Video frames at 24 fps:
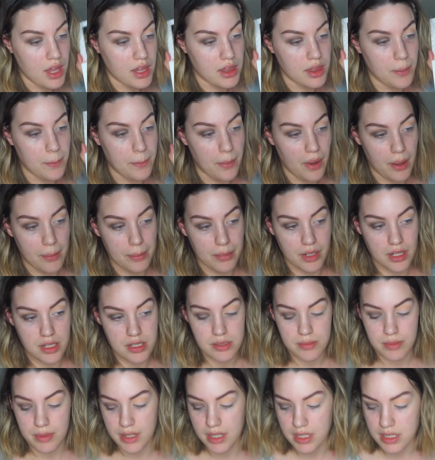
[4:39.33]
the
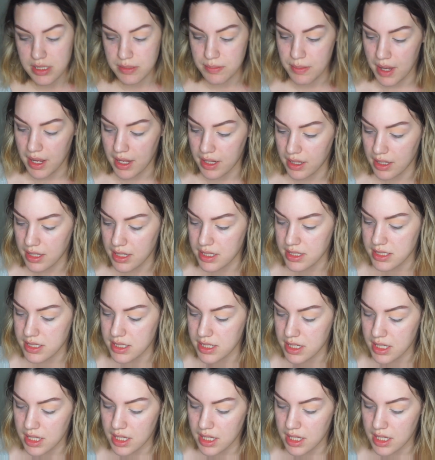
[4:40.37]
BHCOSMETICS palette,